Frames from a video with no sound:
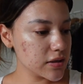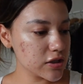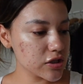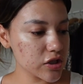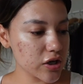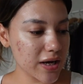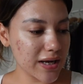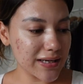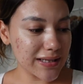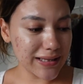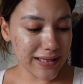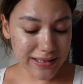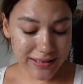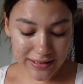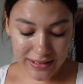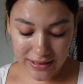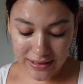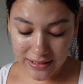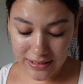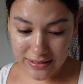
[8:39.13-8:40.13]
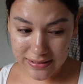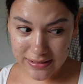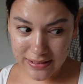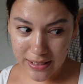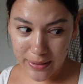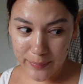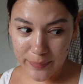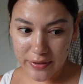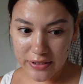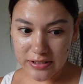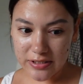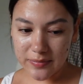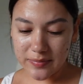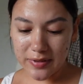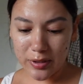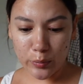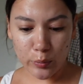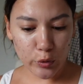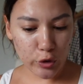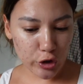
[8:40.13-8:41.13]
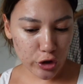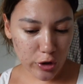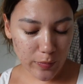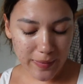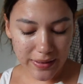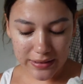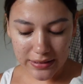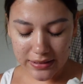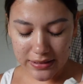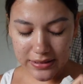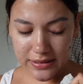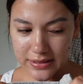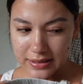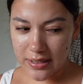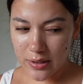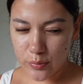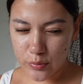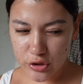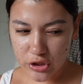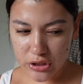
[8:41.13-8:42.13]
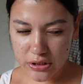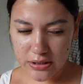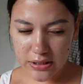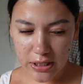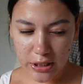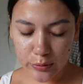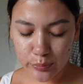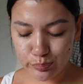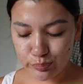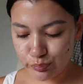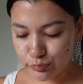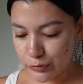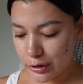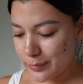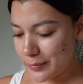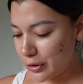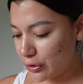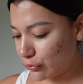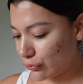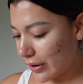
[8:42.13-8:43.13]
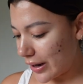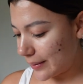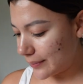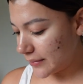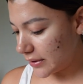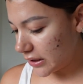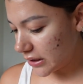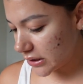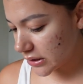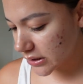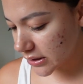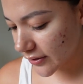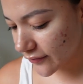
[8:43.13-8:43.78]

These are kind of like the things that I picked up that weren't on my list that I was just like, hmm, let me grab these.